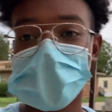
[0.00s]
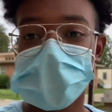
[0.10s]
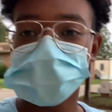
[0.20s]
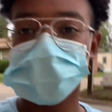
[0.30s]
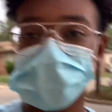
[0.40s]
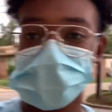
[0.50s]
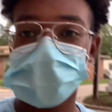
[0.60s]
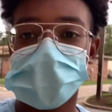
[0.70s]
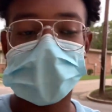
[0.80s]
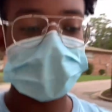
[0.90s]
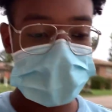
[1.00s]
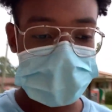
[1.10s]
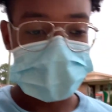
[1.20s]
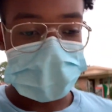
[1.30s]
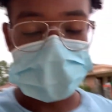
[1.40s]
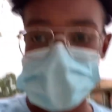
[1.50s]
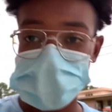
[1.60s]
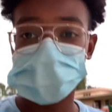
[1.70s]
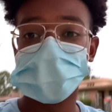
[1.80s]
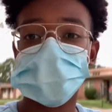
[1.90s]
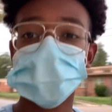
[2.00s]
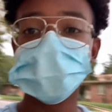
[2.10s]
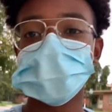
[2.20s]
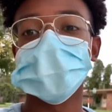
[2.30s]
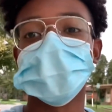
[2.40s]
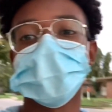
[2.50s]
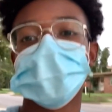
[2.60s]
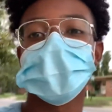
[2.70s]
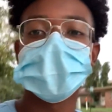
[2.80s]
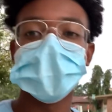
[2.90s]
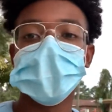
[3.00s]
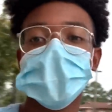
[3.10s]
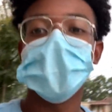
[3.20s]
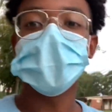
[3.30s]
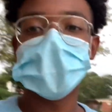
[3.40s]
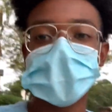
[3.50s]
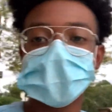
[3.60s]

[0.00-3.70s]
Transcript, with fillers: I'll show you what um, I'm getting for food, so I'll holla